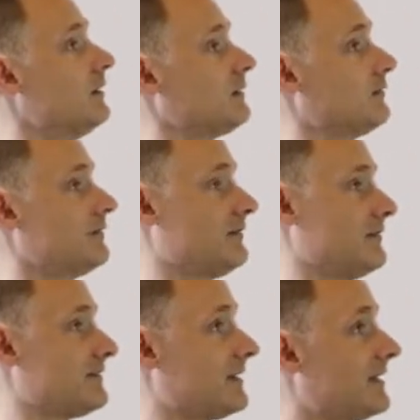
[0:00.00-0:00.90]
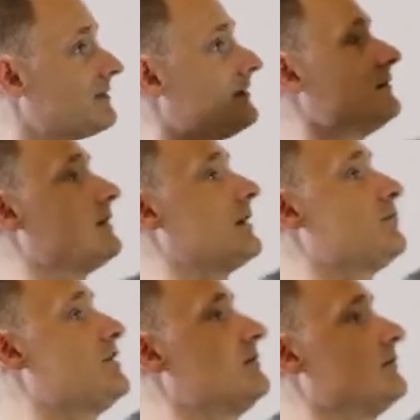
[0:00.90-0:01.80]
So since this isn't
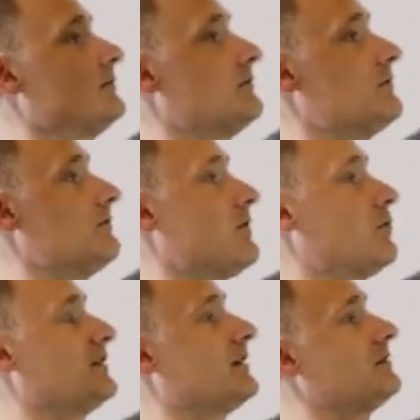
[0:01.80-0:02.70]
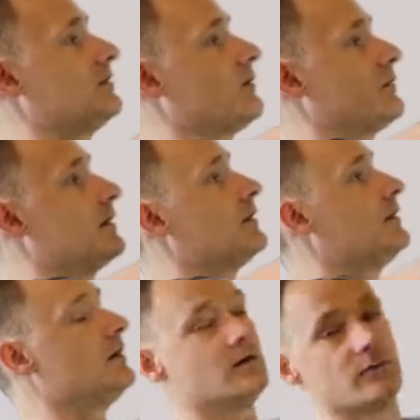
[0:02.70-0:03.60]
a piece of fall protection equipment,
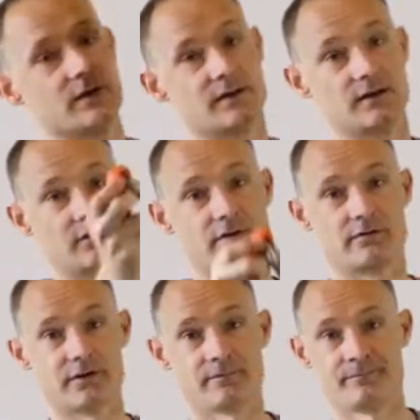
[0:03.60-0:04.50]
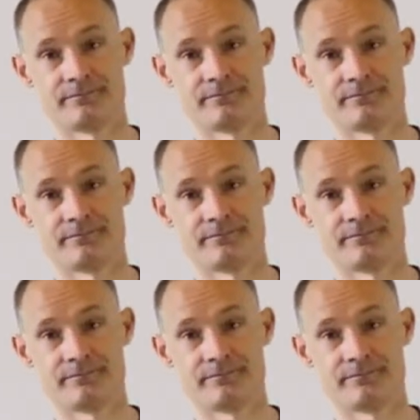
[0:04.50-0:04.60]
we need to get rid of it.